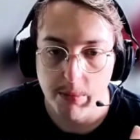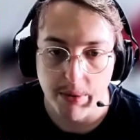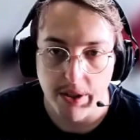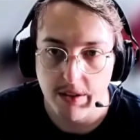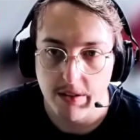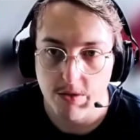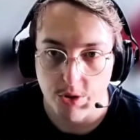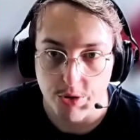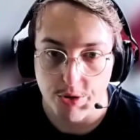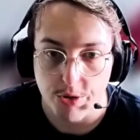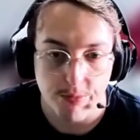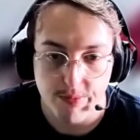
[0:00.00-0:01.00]
but
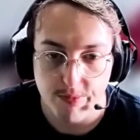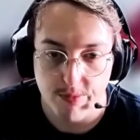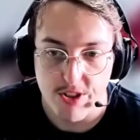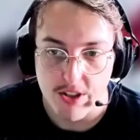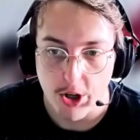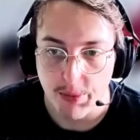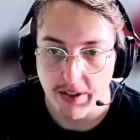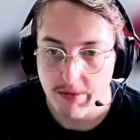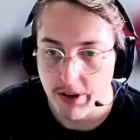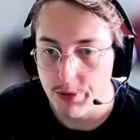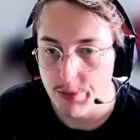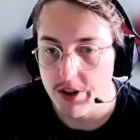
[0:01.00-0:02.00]
you're disarming
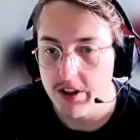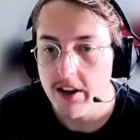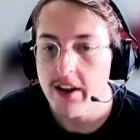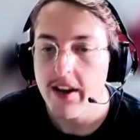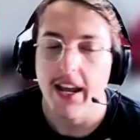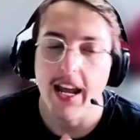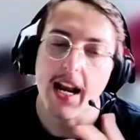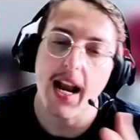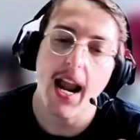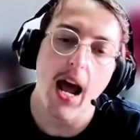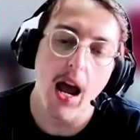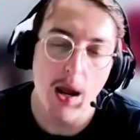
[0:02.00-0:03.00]
everyone.
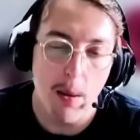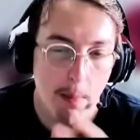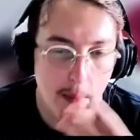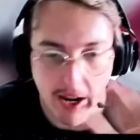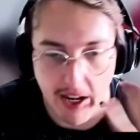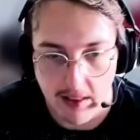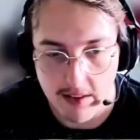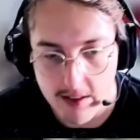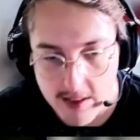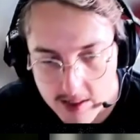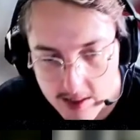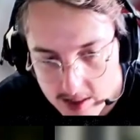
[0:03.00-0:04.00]
And I might
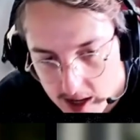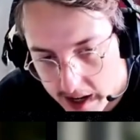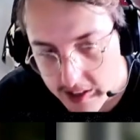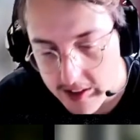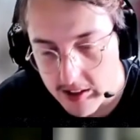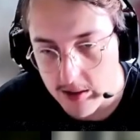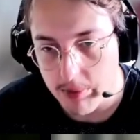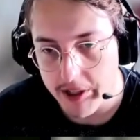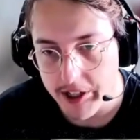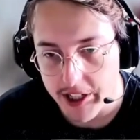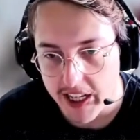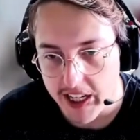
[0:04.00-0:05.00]
decide that the
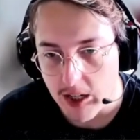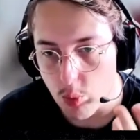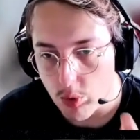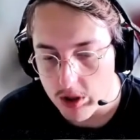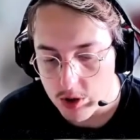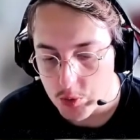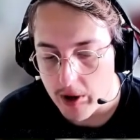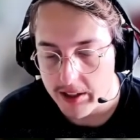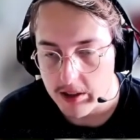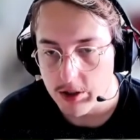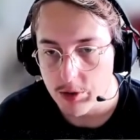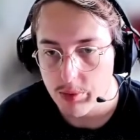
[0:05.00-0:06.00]
player can run to
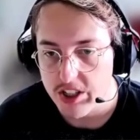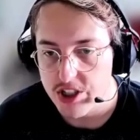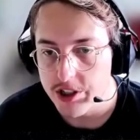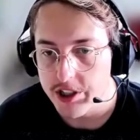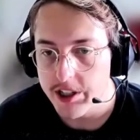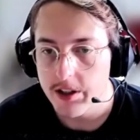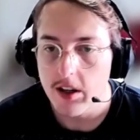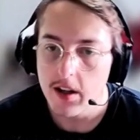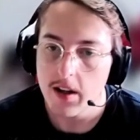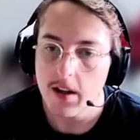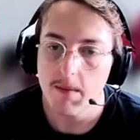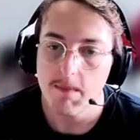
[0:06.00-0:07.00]
act under pressure here,
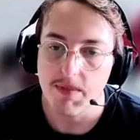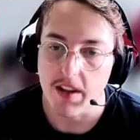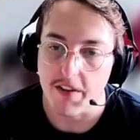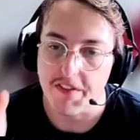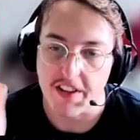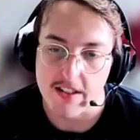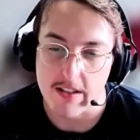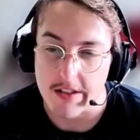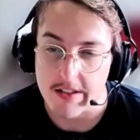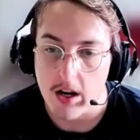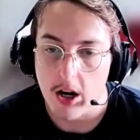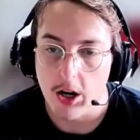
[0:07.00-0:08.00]
if it's
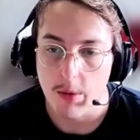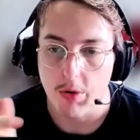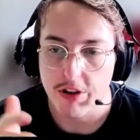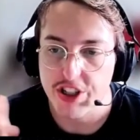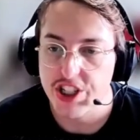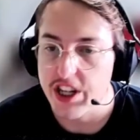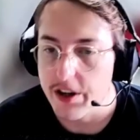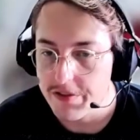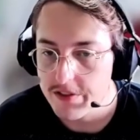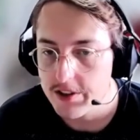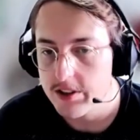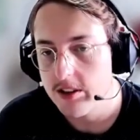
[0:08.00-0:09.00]
disarm or
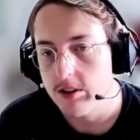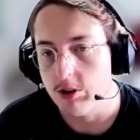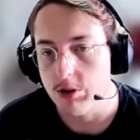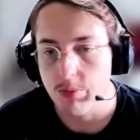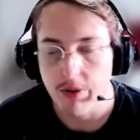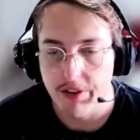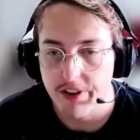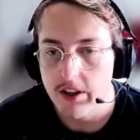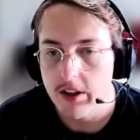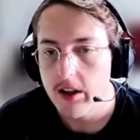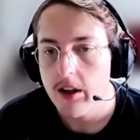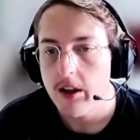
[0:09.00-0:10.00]
shift or whatever.
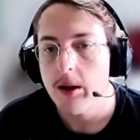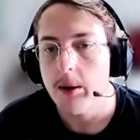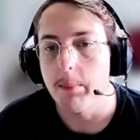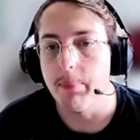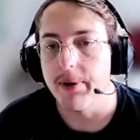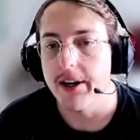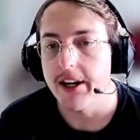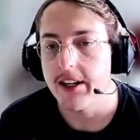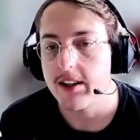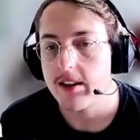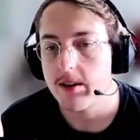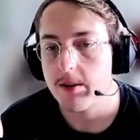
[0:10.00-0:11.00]
But